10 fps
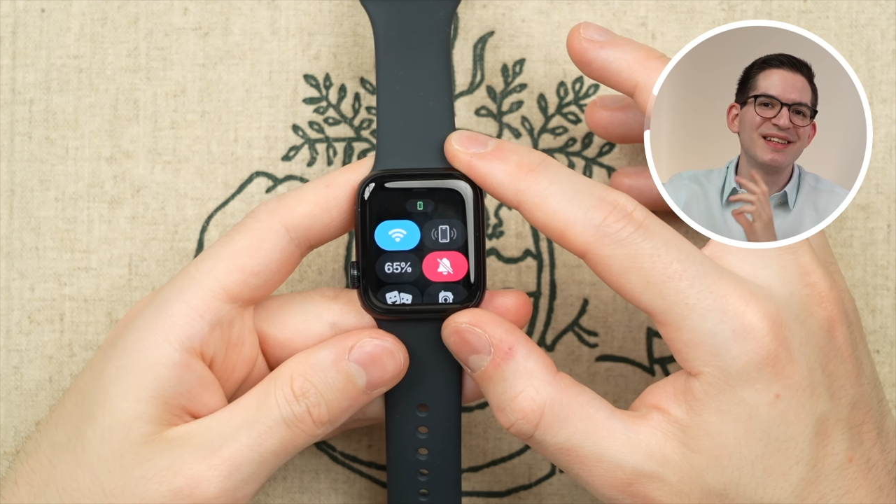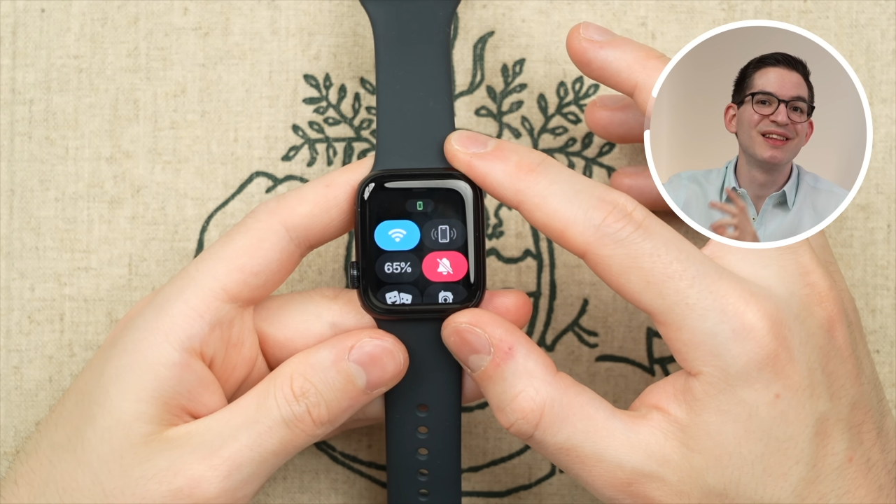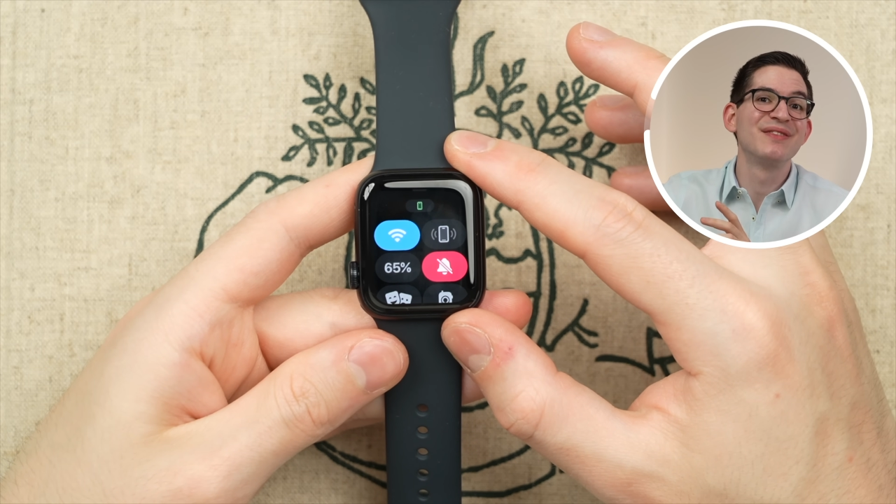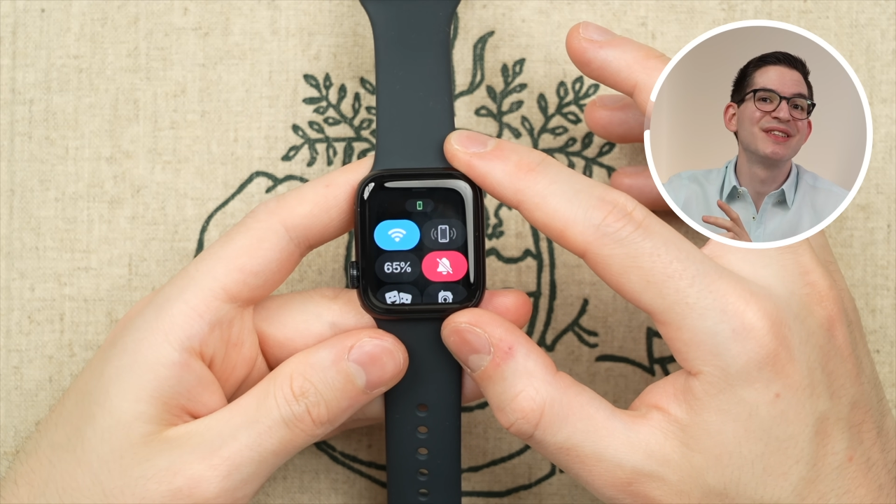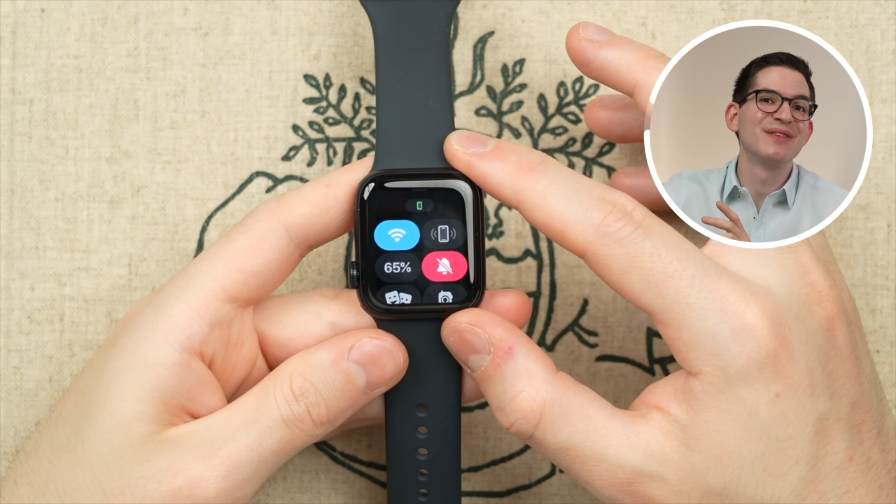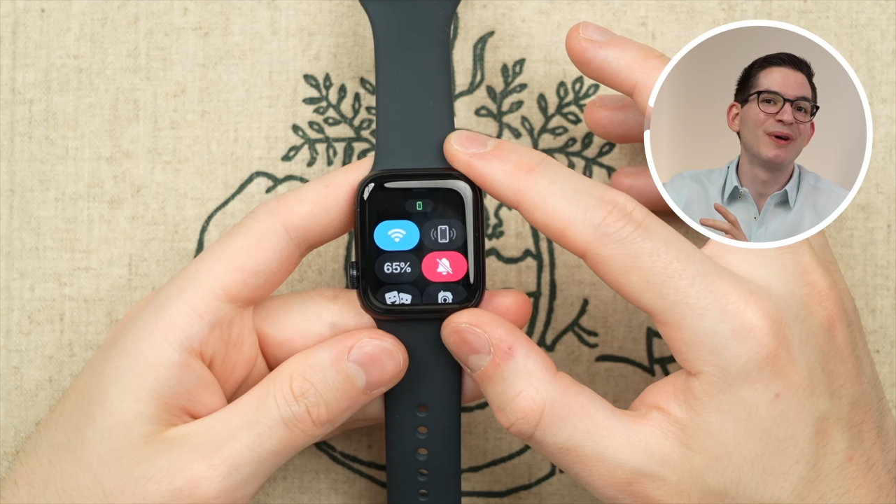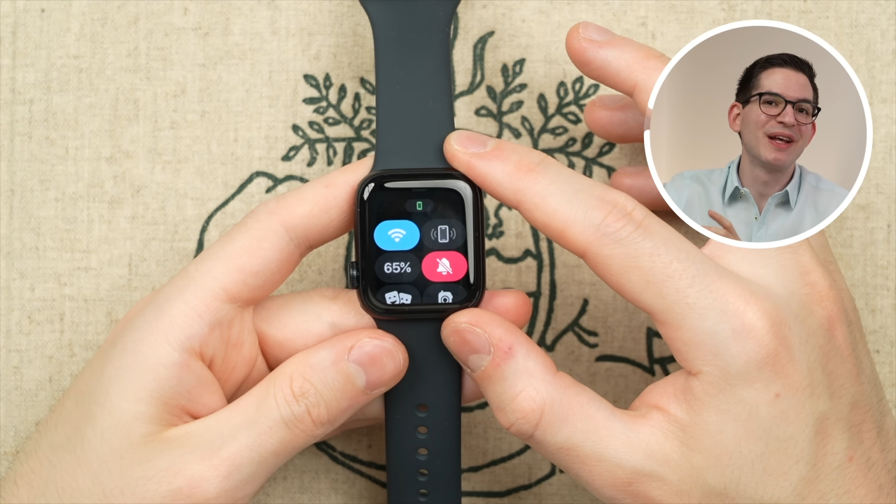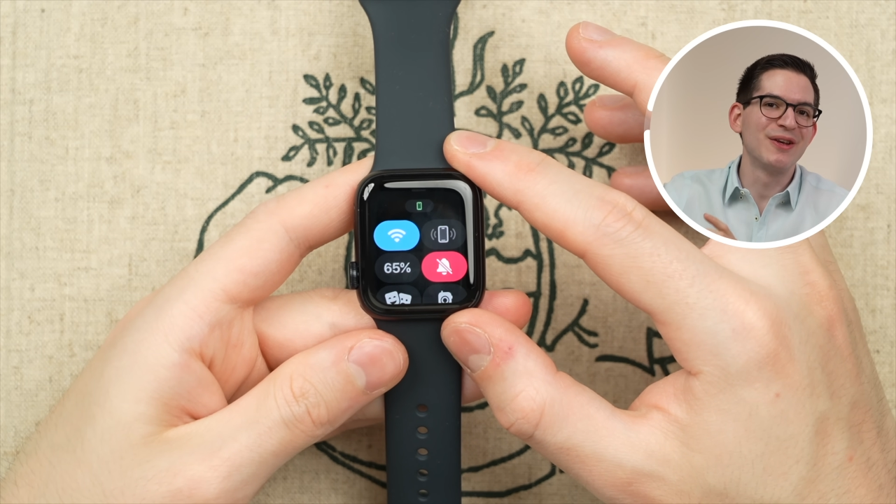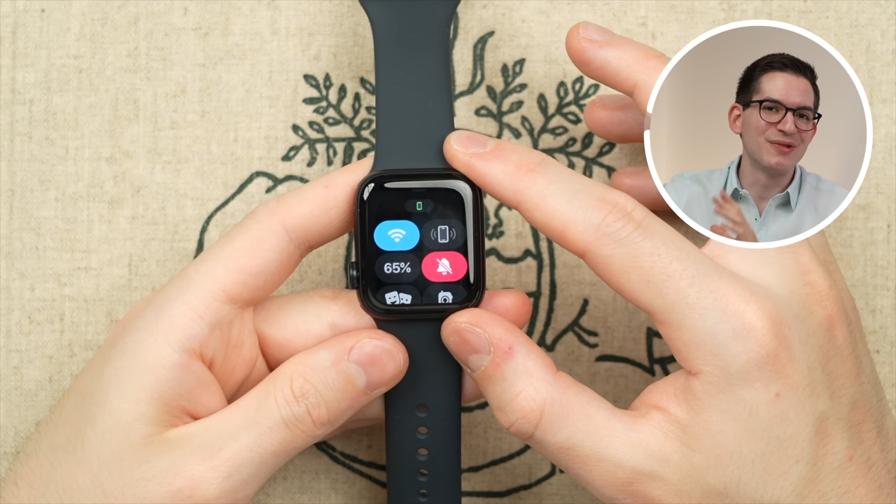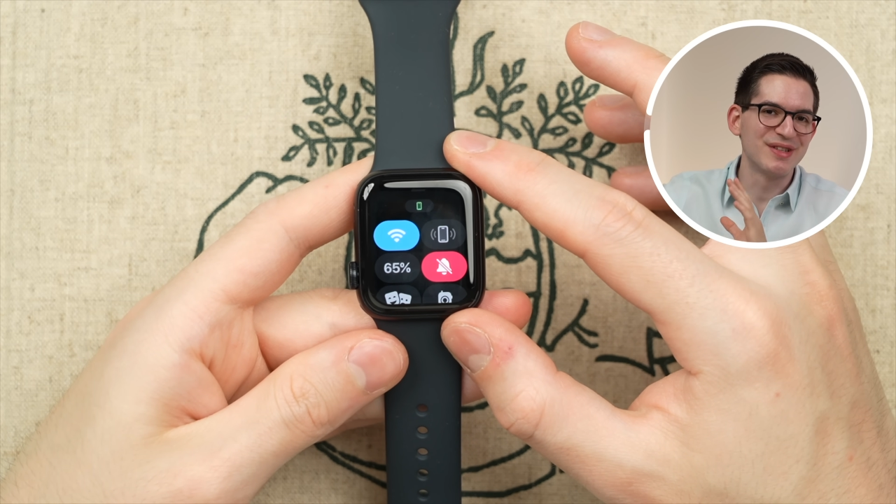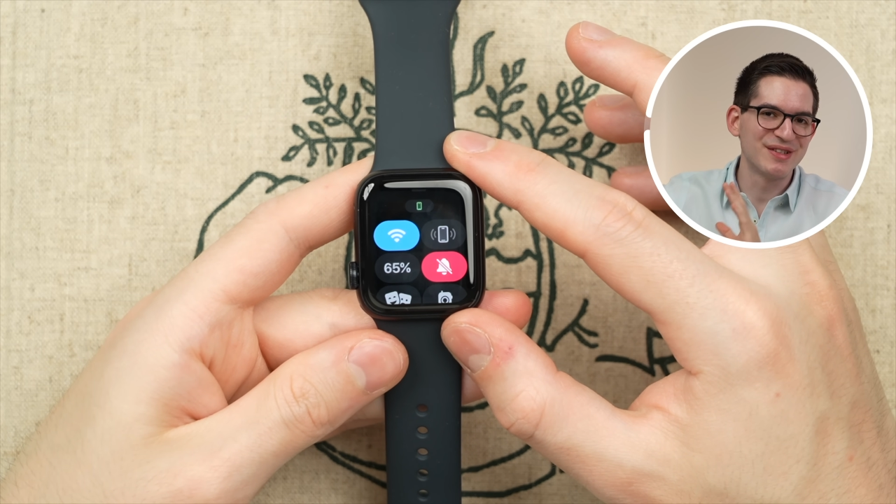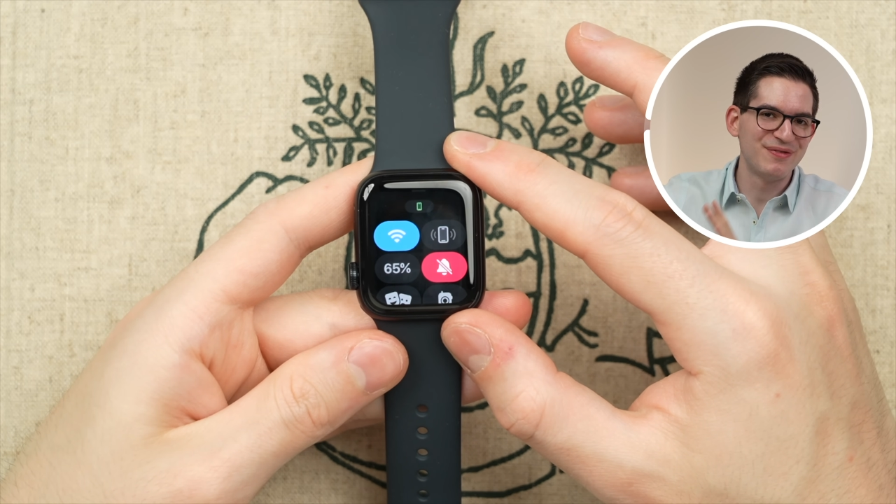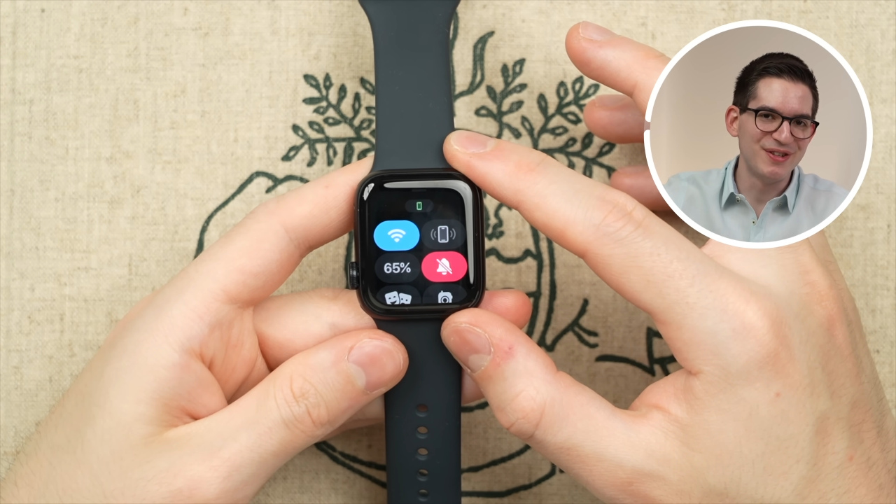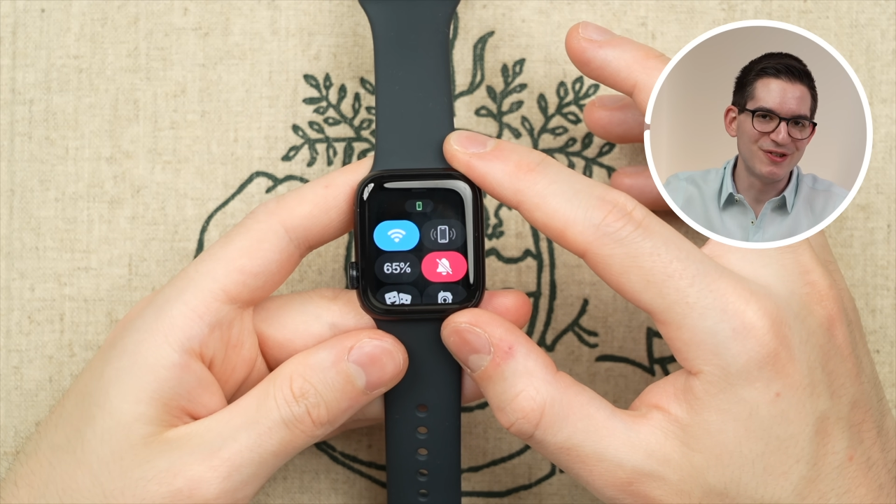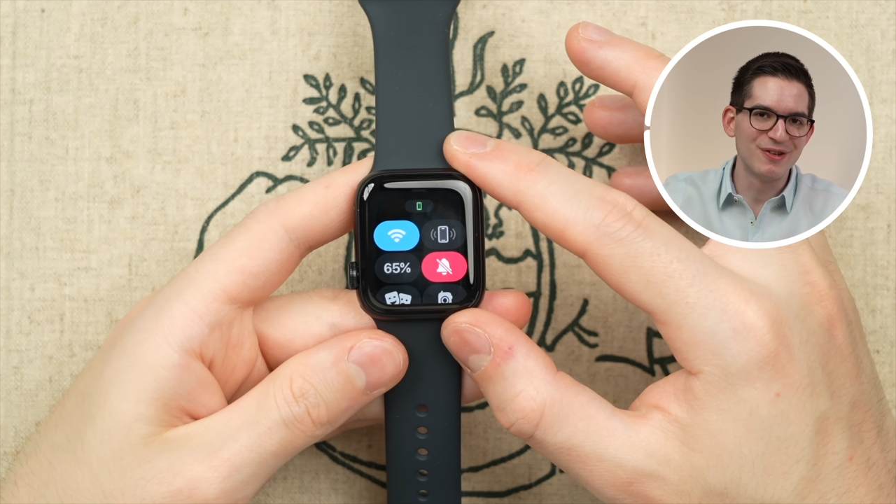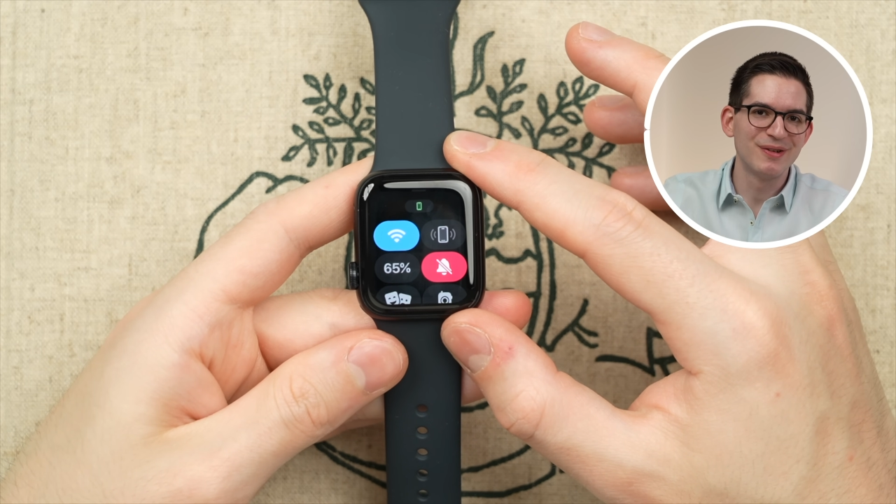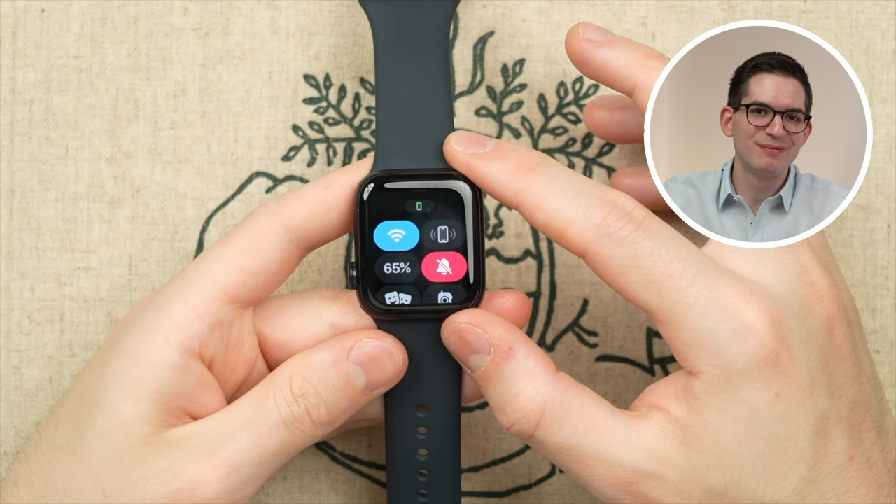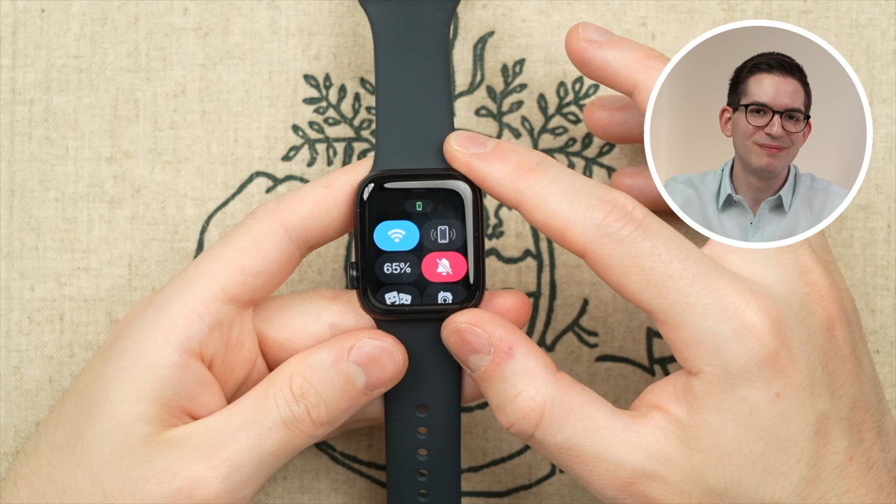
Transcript: loves it when I use this feature.